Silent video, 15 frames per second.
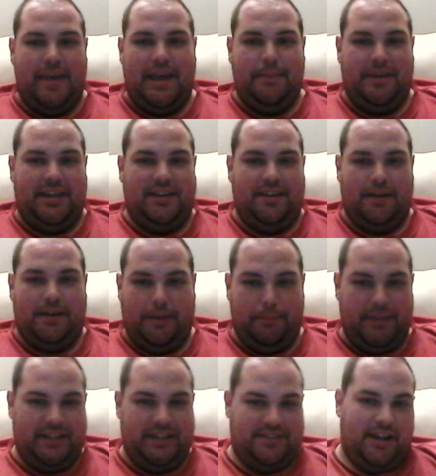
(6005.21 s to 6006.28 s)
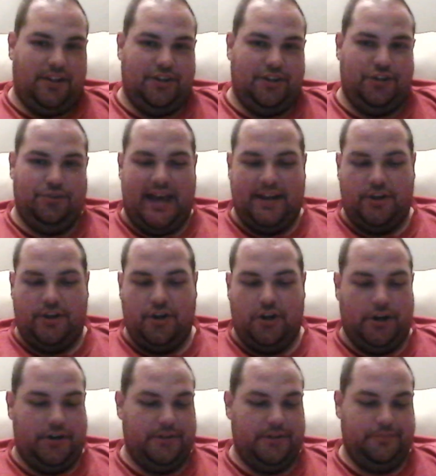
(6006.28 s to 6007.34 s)
maybe me selling you that
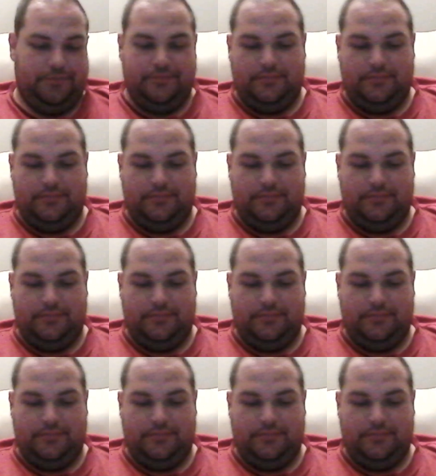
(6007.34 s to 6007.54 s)
card,